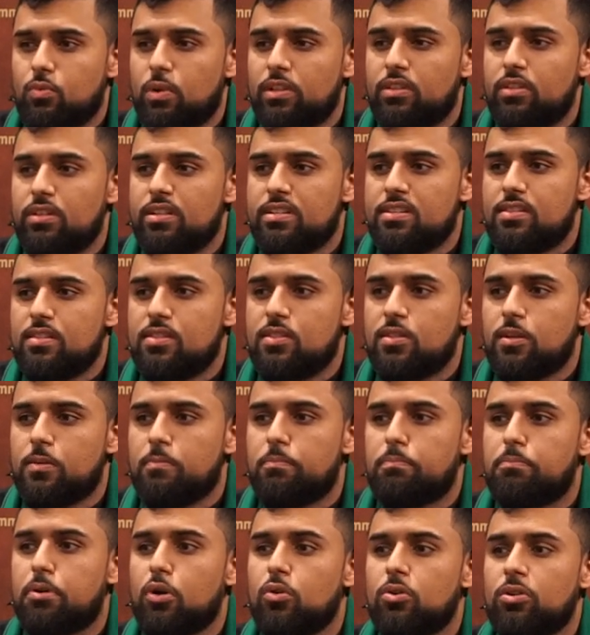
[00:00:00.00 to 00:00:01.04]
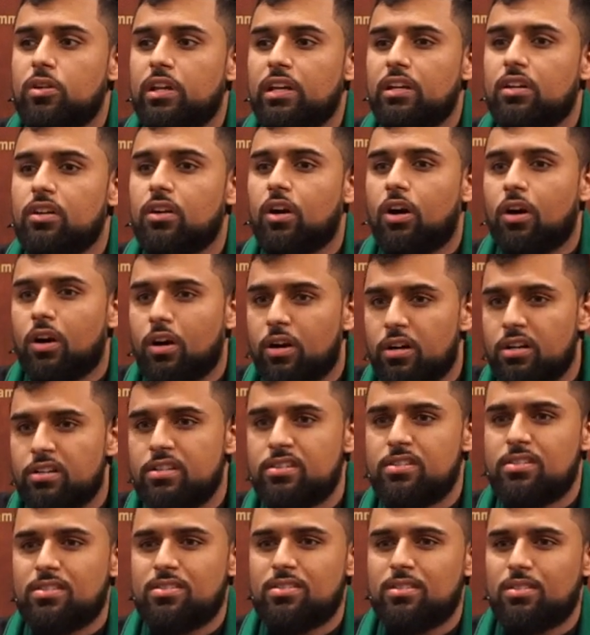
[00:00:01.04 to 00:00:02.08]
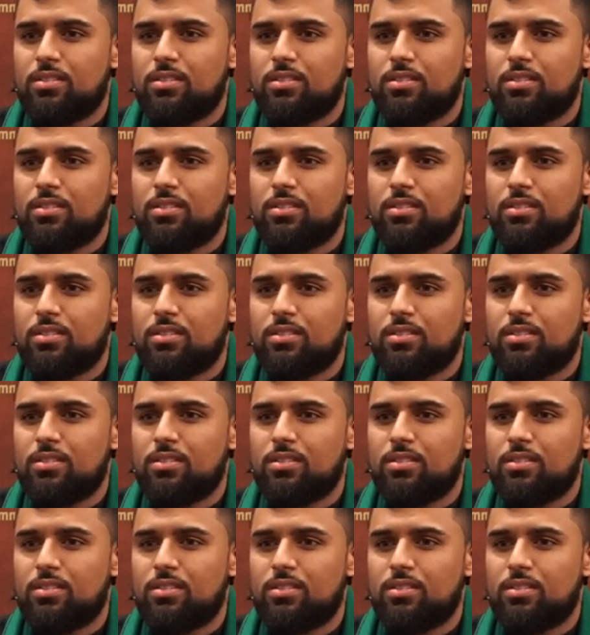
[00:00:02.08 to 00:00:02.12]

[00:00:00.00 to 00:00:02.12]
whether it's your broken heart,